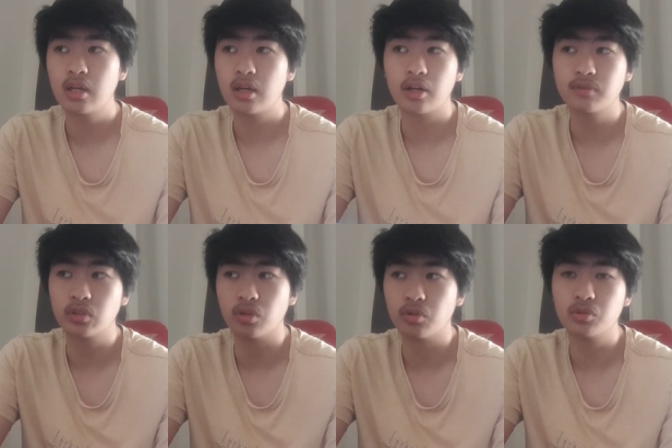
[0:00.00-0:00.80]
however
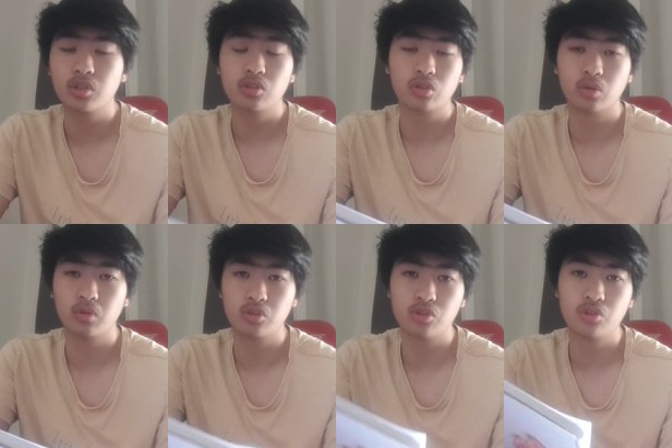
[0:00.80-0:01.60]
it goes, so
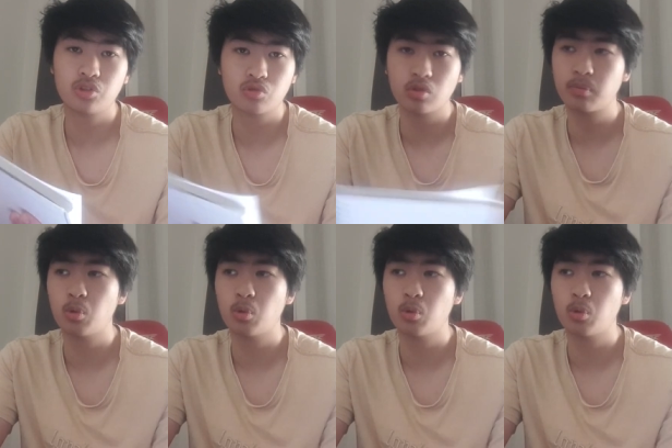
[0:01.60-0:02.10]
long as you strip